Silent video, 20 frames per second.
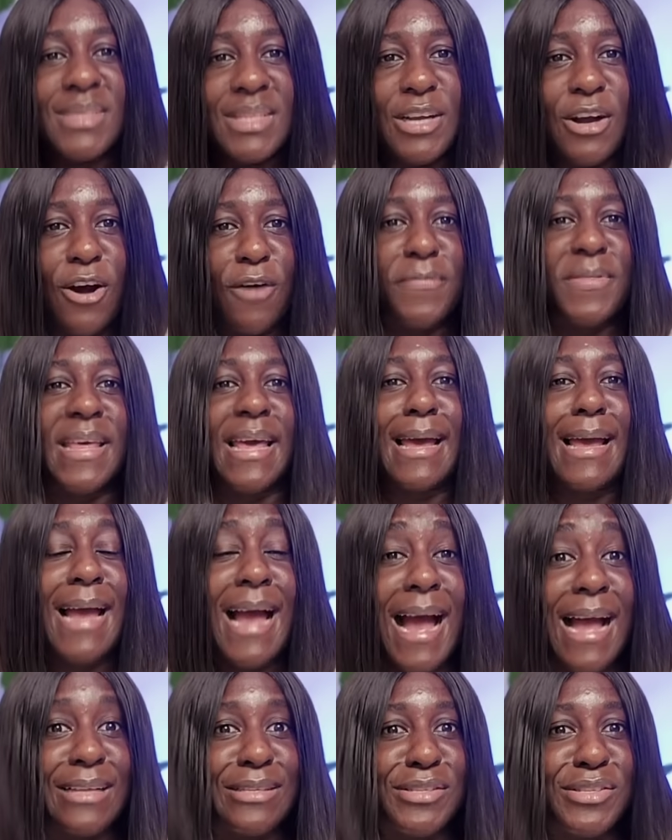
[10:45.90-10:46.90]
of their
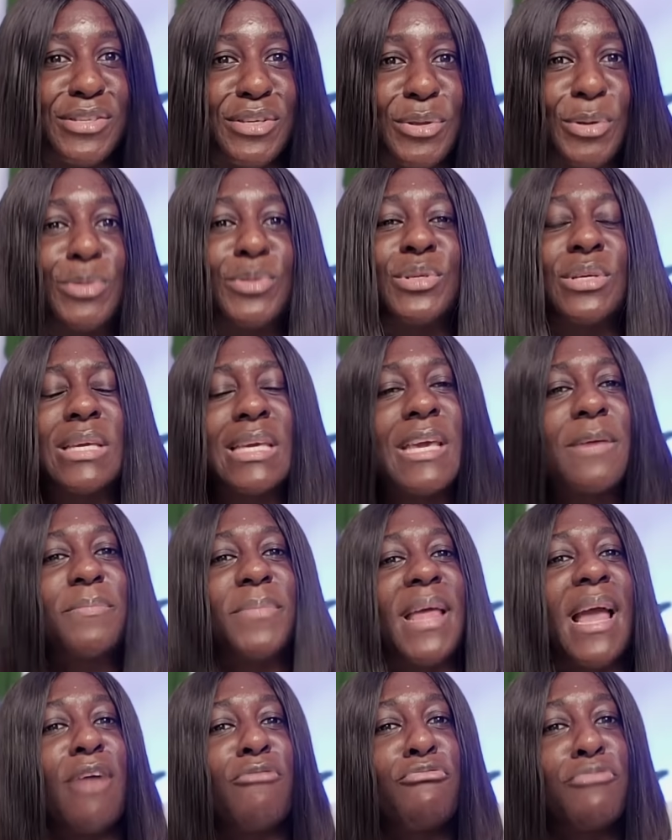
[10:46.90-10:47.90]
hands, you know, to keep
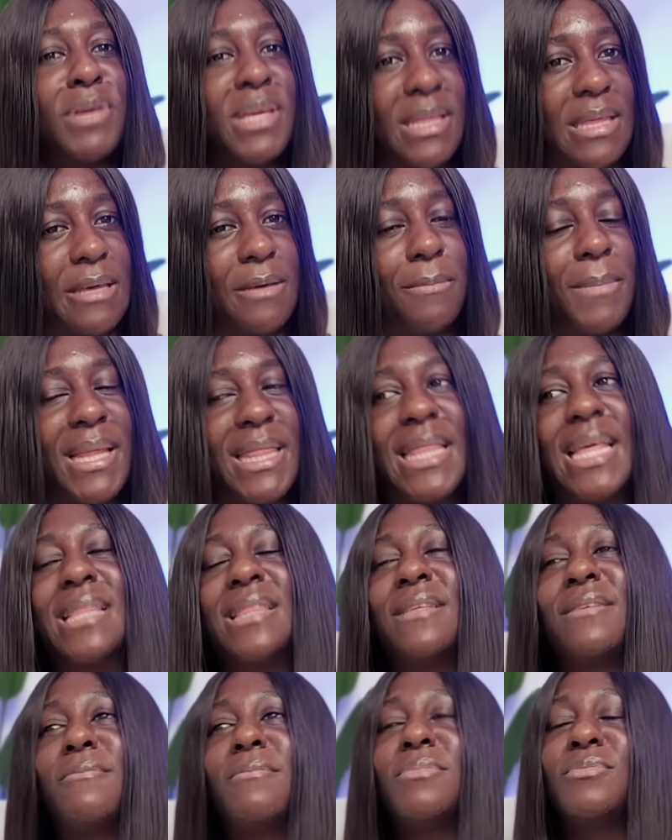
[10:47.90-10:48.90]
their rhythm. And then
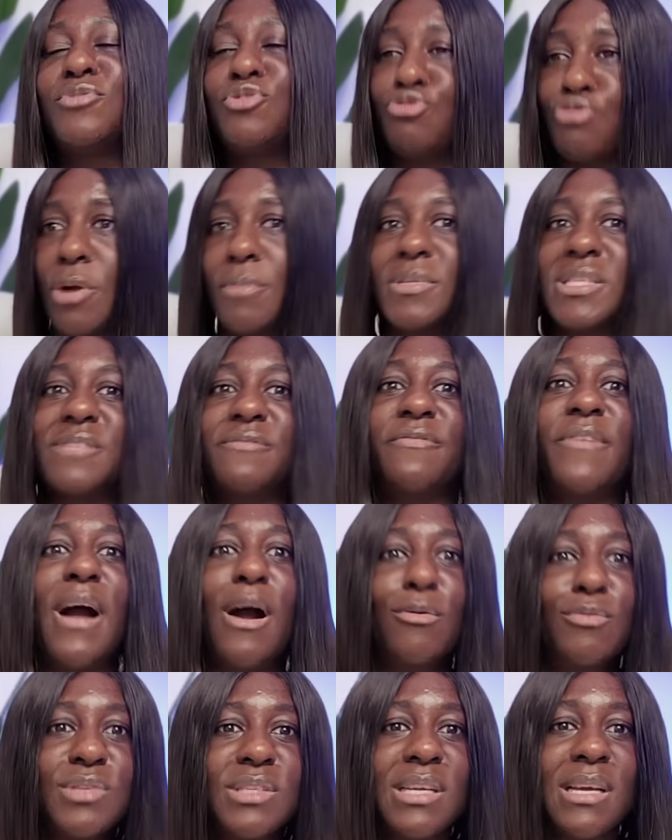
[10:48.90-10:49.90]
the drummers
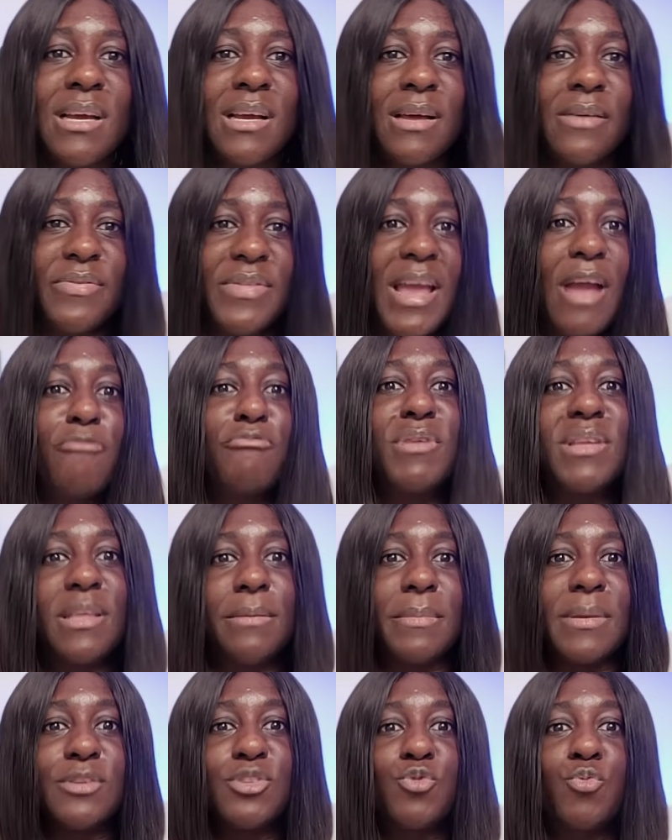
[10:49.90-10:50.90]
found their rhythm
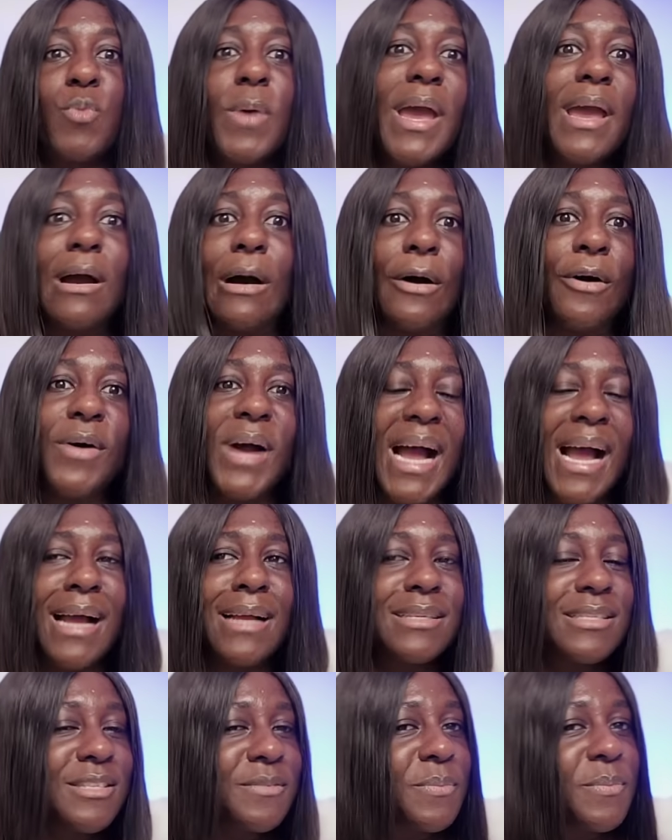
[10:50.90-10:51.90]
as well,
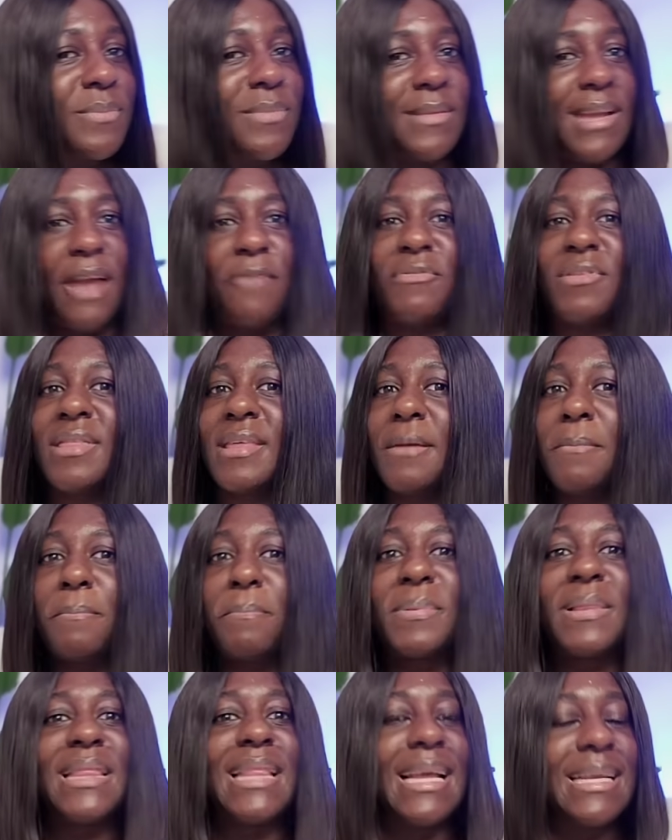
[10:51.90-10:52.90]
and everything
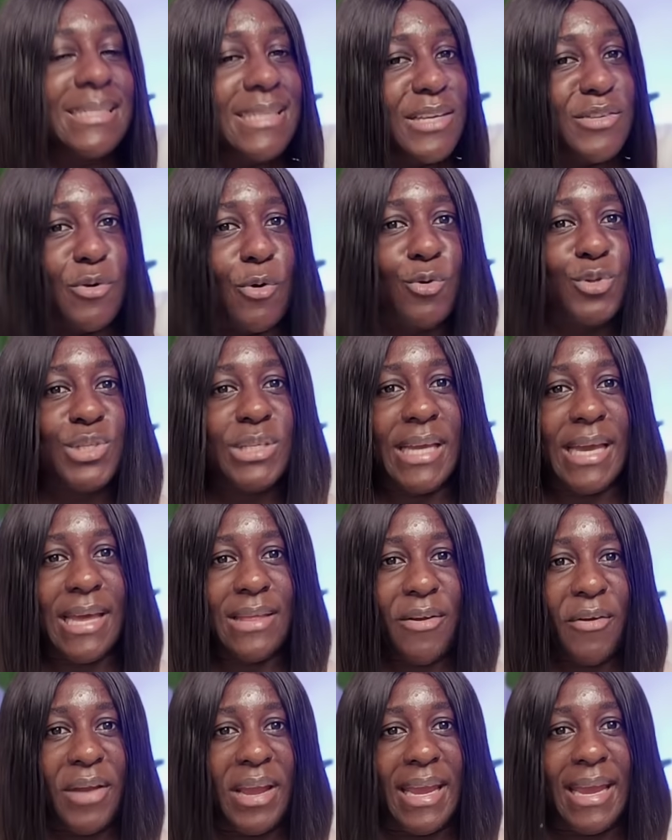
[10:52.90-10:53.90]
blended all
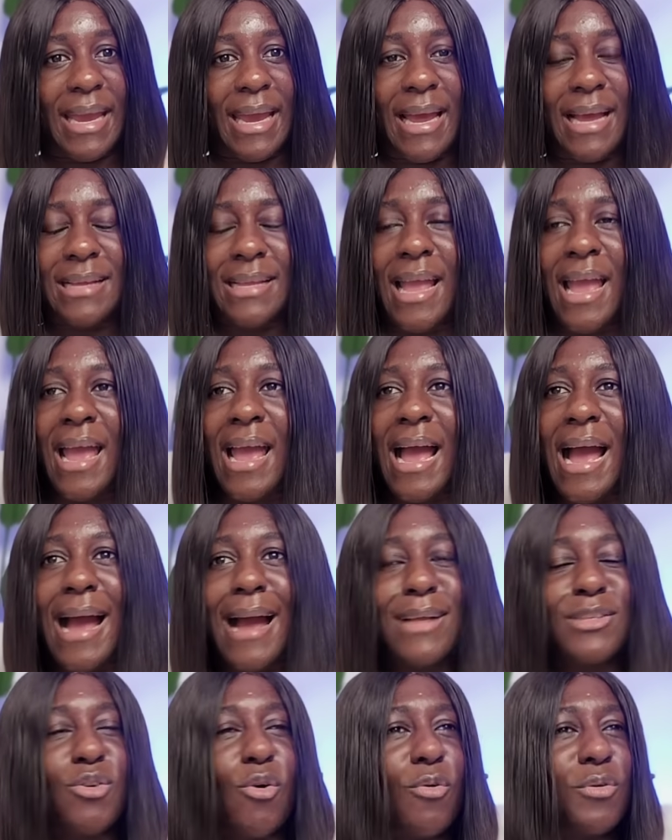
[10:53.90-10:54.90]
together again.
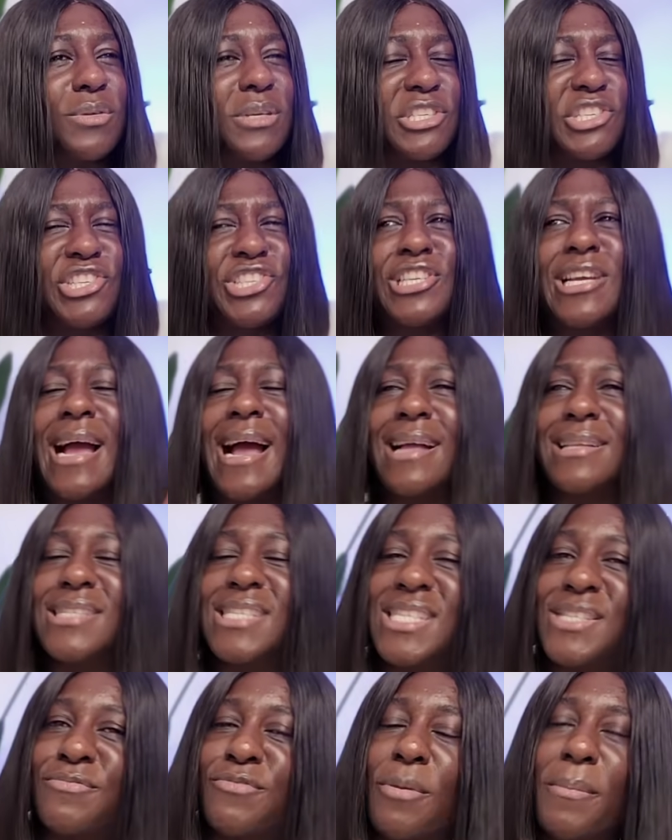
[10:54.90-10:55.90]
And all the
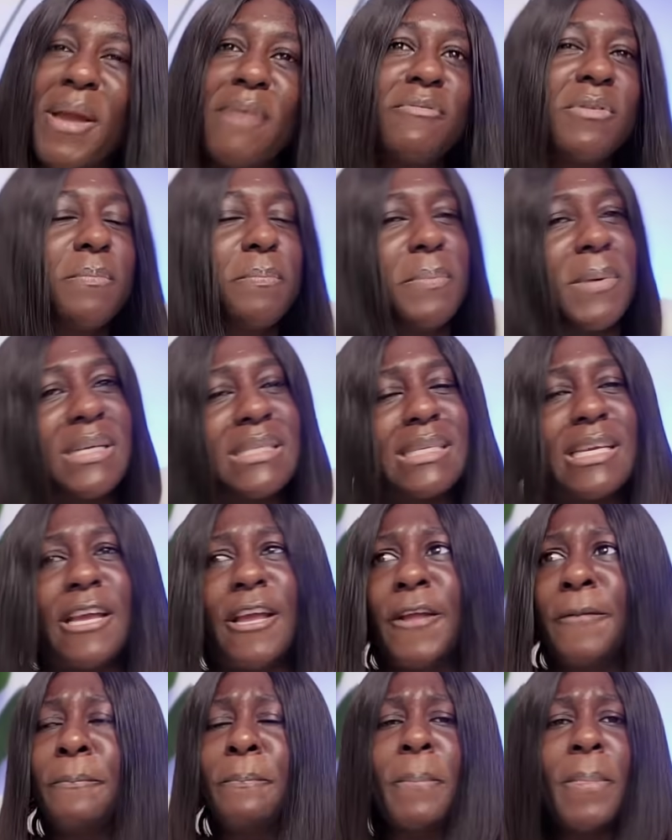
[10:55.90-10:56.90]
chants from
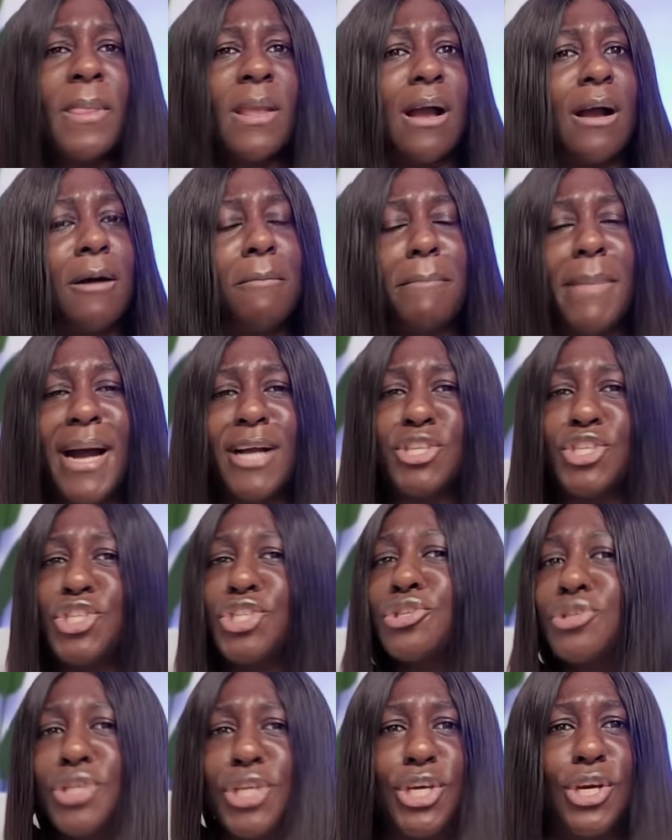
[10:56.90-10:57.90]
everybody,
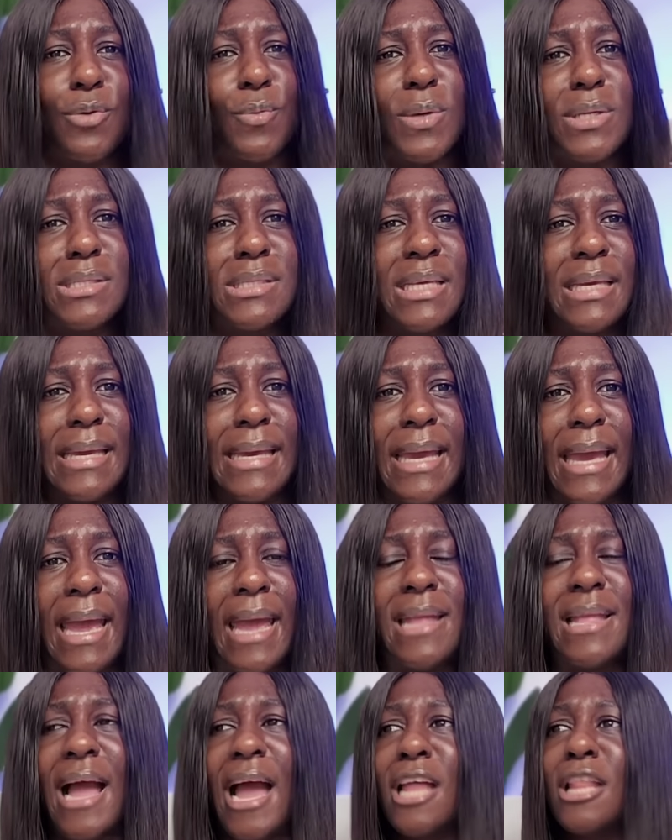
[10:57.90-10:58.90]
Mcjunior once
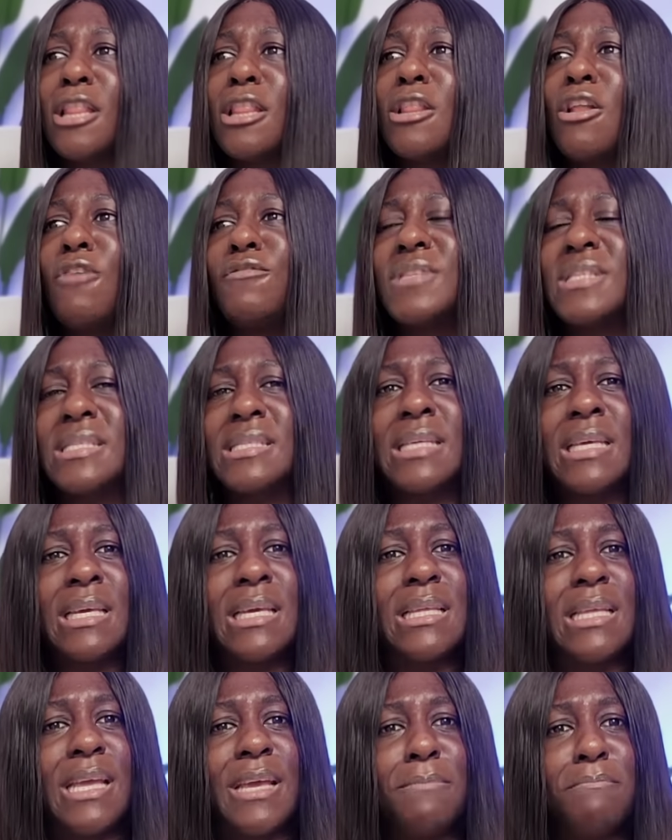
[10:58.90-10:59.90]
again, I loved
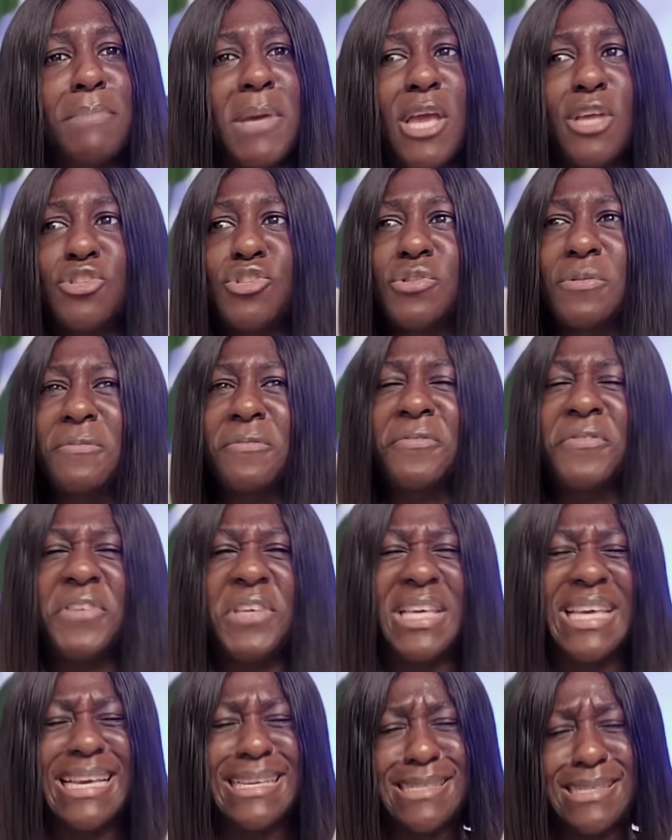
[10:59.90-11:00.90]
seeing him being so
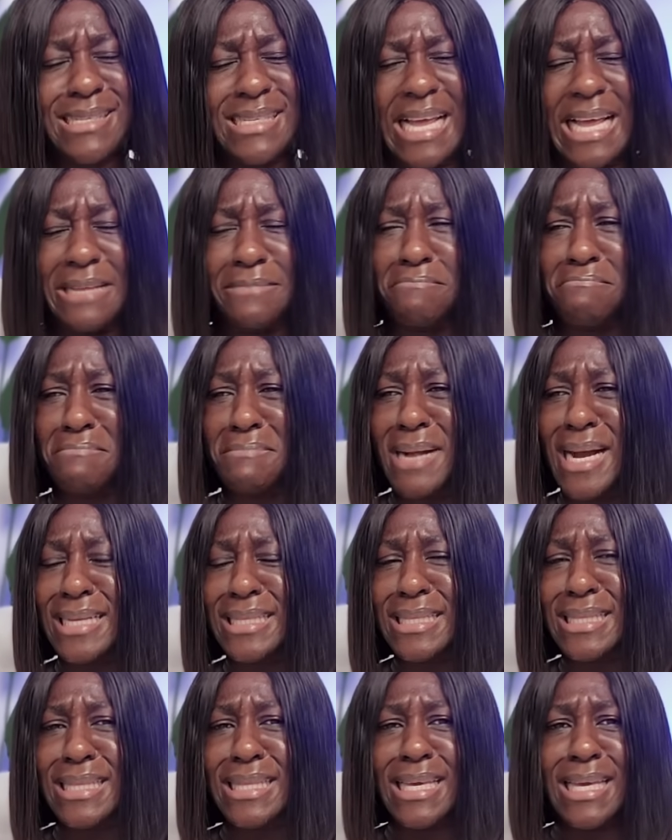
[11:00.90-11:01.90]
fierce and
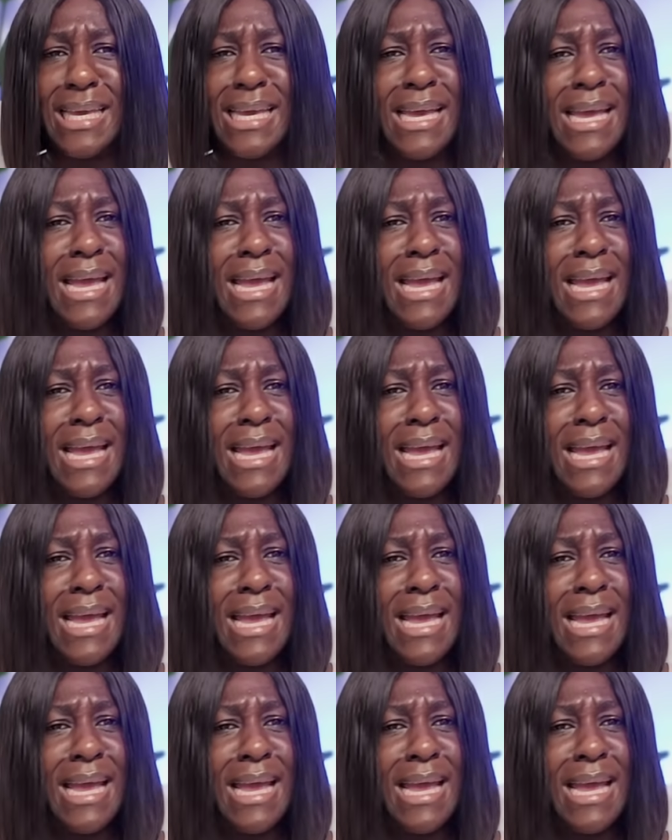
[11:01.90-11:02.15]
manly,